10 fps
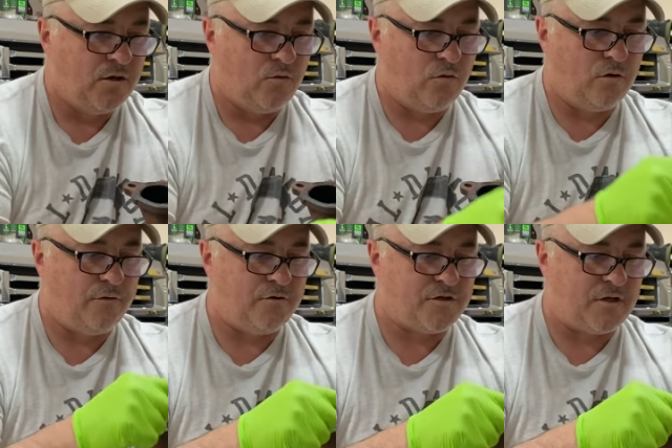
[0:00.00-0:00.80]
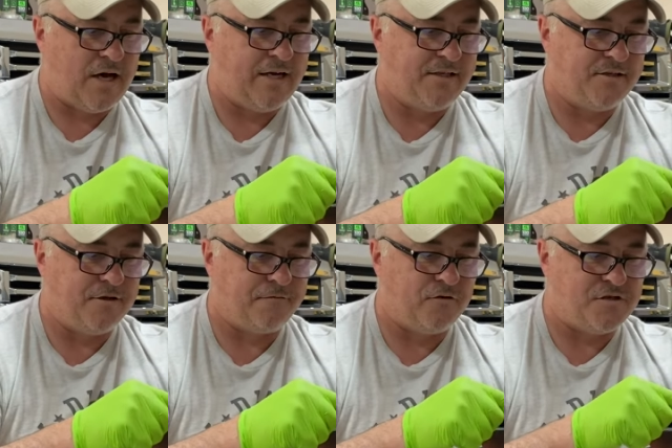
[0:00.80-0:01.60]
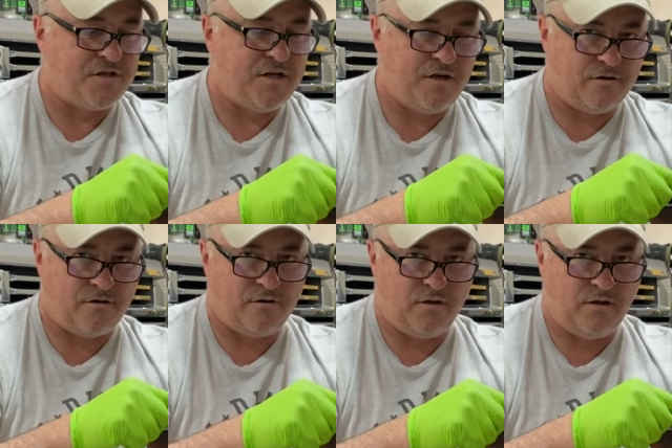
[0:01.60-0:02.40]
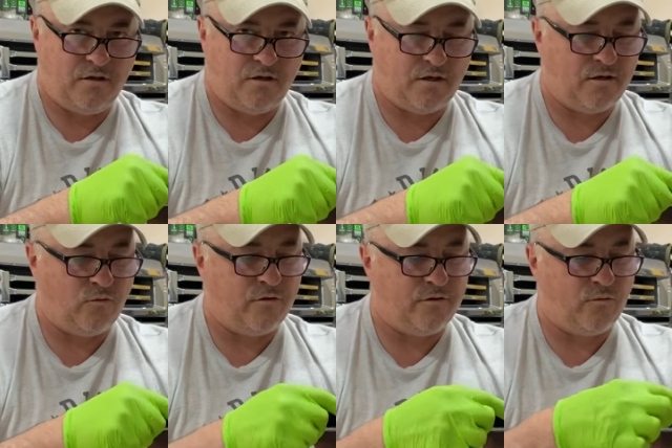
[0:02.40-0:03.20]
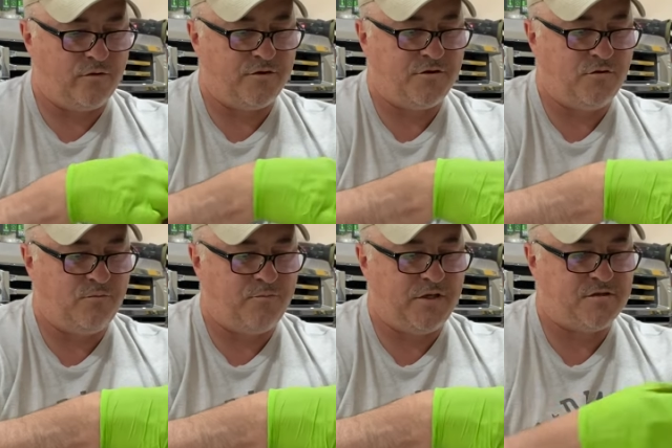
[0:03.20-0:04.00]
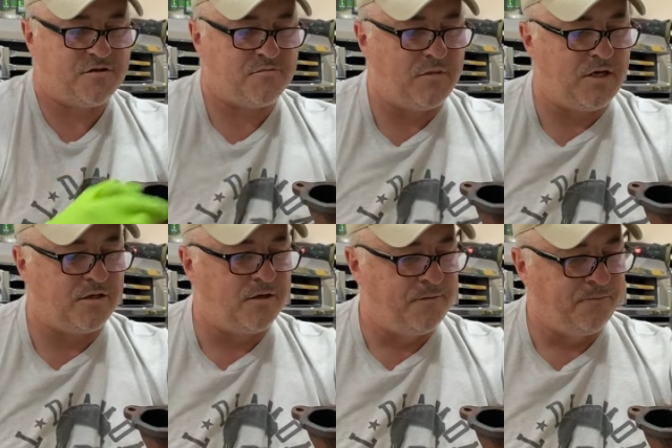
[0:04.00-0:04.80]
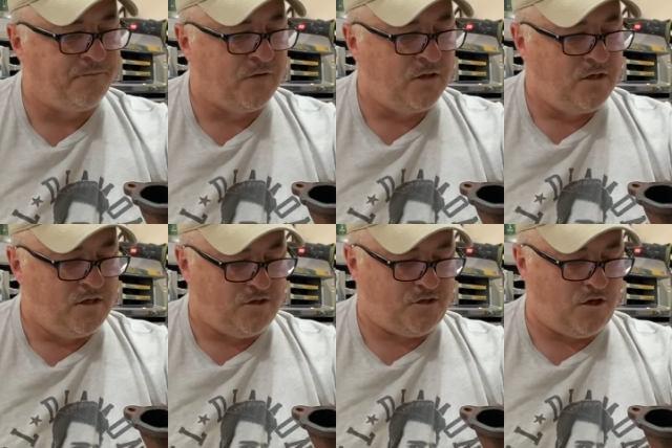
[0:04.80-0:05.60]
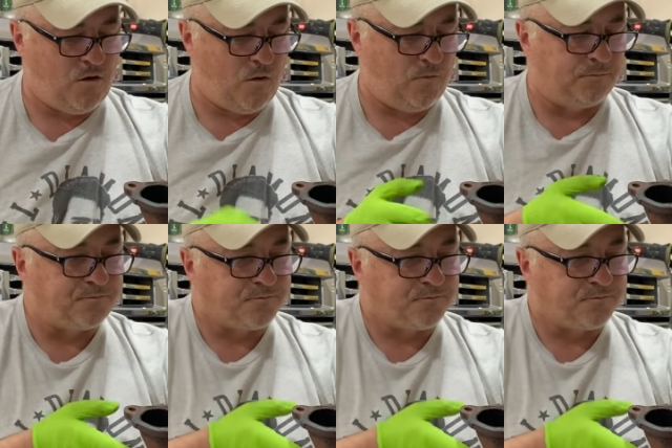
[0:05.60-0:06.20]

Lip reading: Or there's a height difference here where the two pieces meet. So